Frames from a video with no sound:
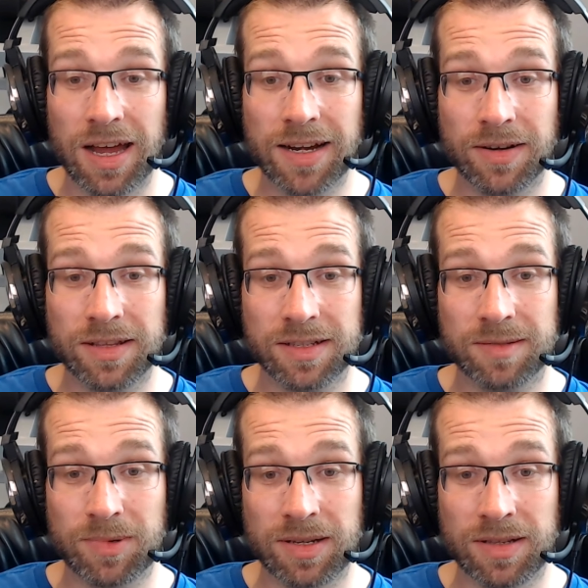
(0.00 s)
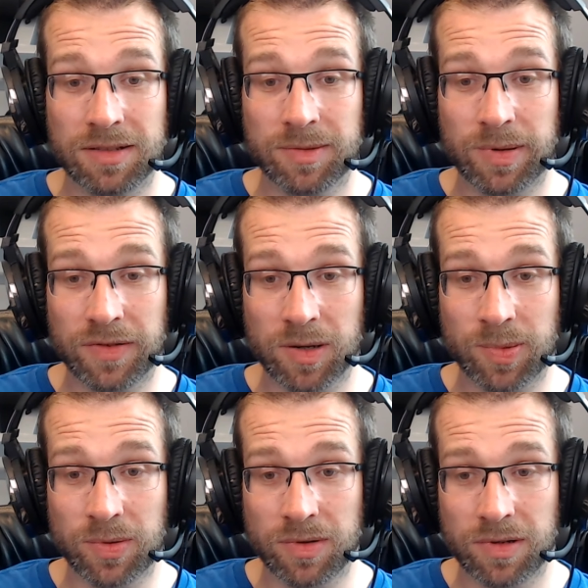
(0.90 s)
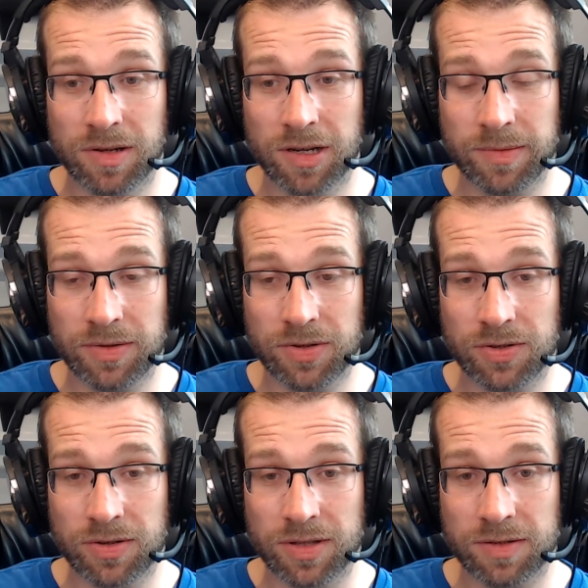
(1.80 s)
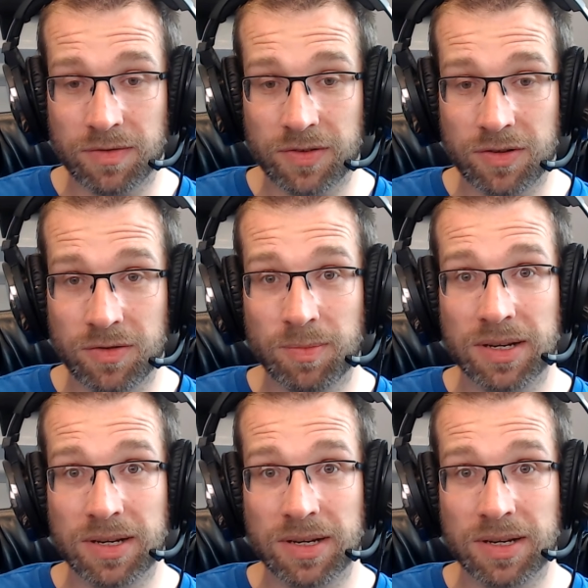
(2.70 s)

Anyway, this has been the Provoked Prawn. I hope you enjoyed this review.